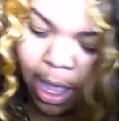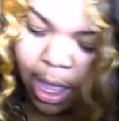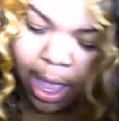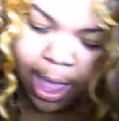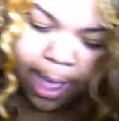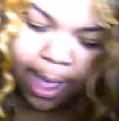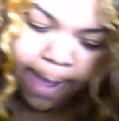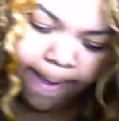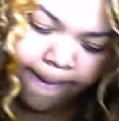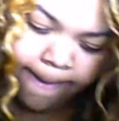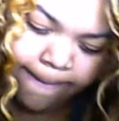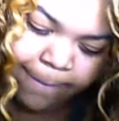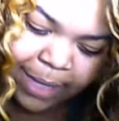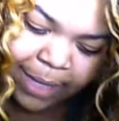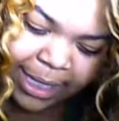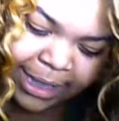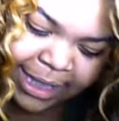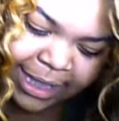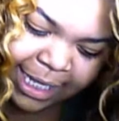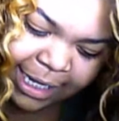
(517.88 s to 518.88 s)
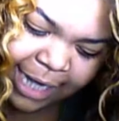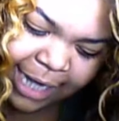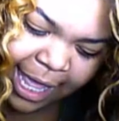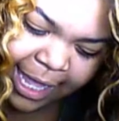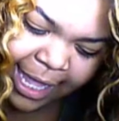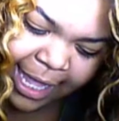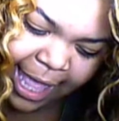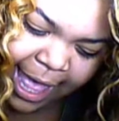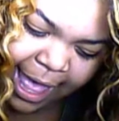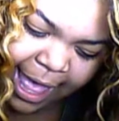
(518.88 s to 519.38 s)
And then
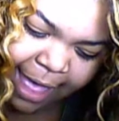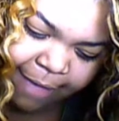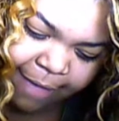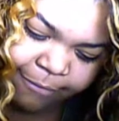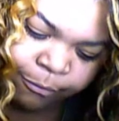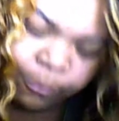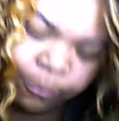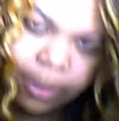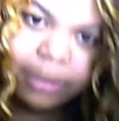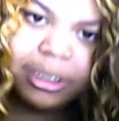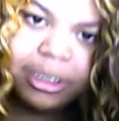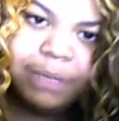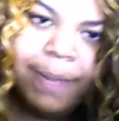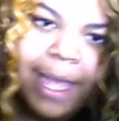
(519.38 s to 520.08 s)
I have Rose